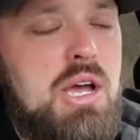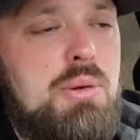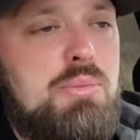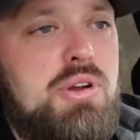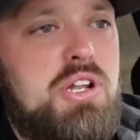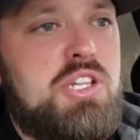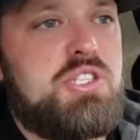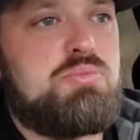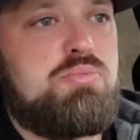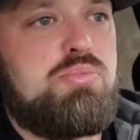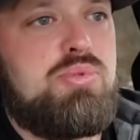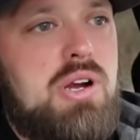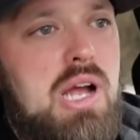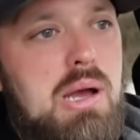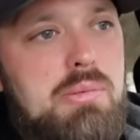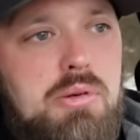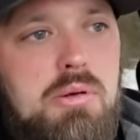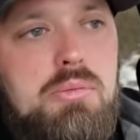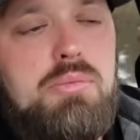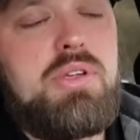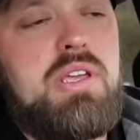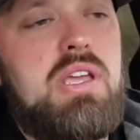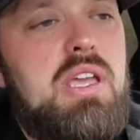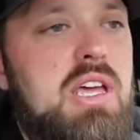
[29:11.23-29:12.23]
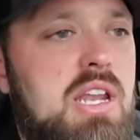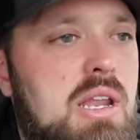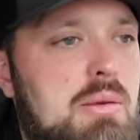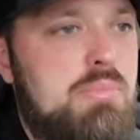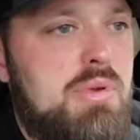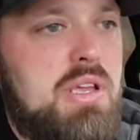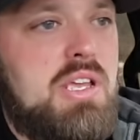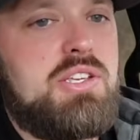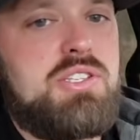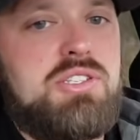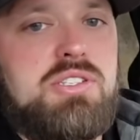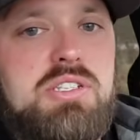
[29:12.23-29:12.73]
but it's probably going to
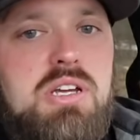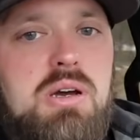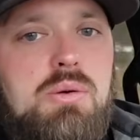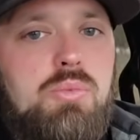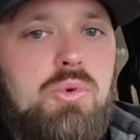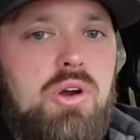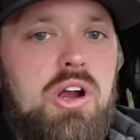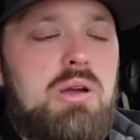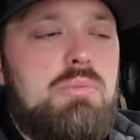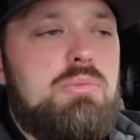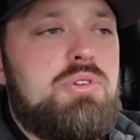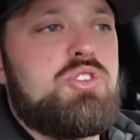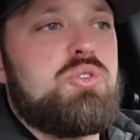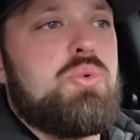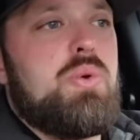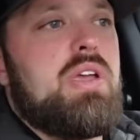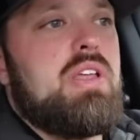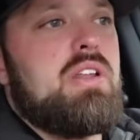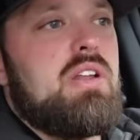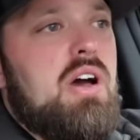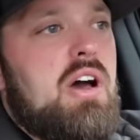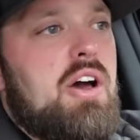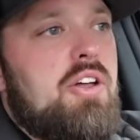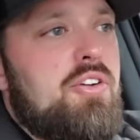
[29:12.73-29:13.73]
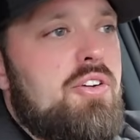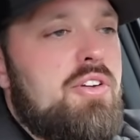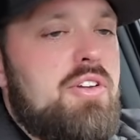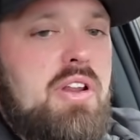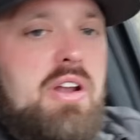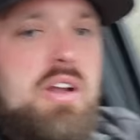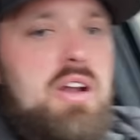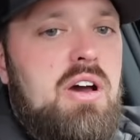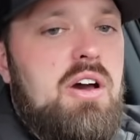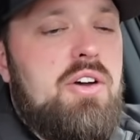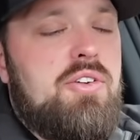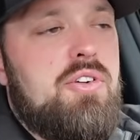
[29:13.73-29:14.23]
be somewhere between $100
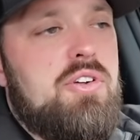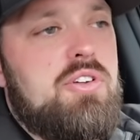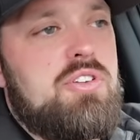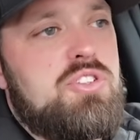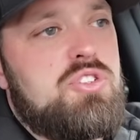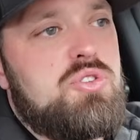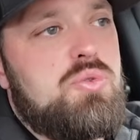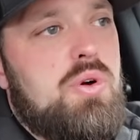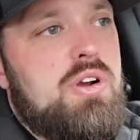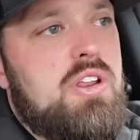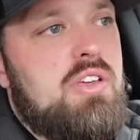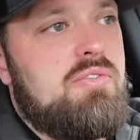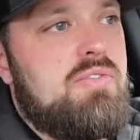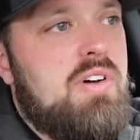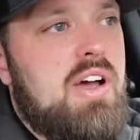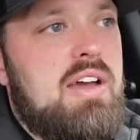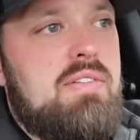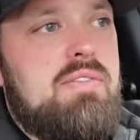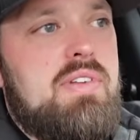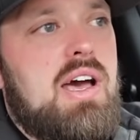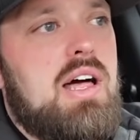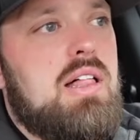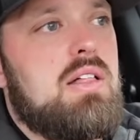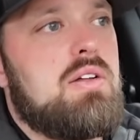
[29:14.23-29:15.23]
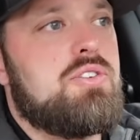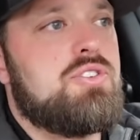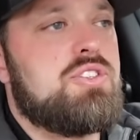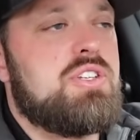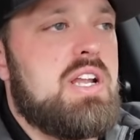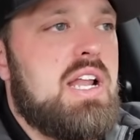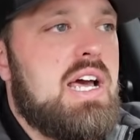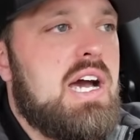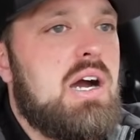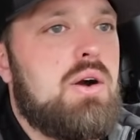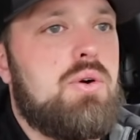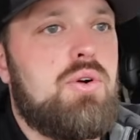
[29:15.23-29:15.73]
and $125
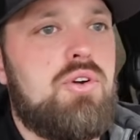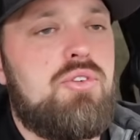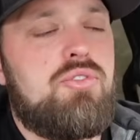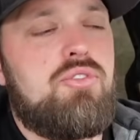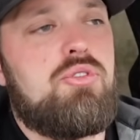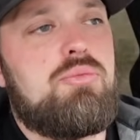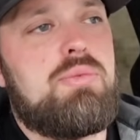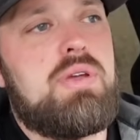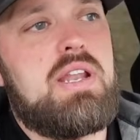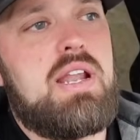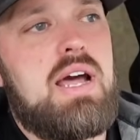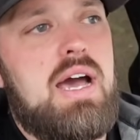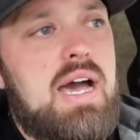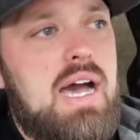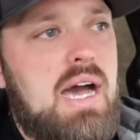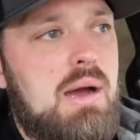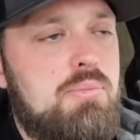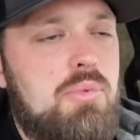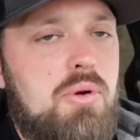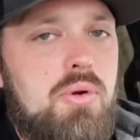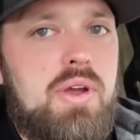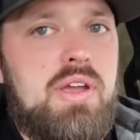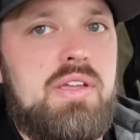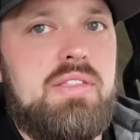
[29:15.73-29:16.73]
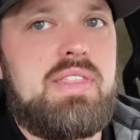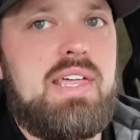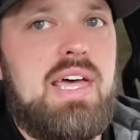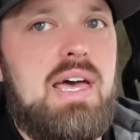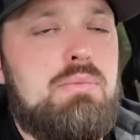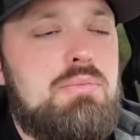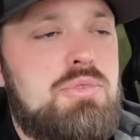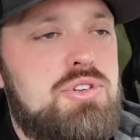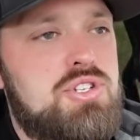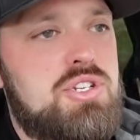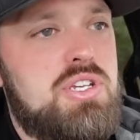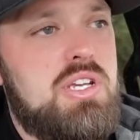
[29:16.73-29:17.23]
an hour for me to operate
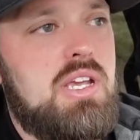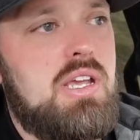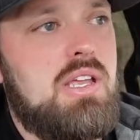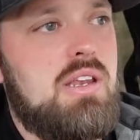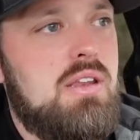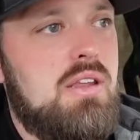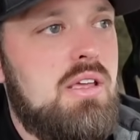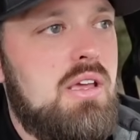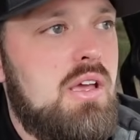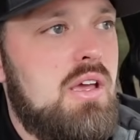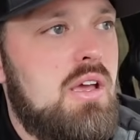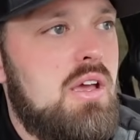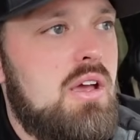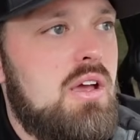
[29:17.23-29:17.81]
that machine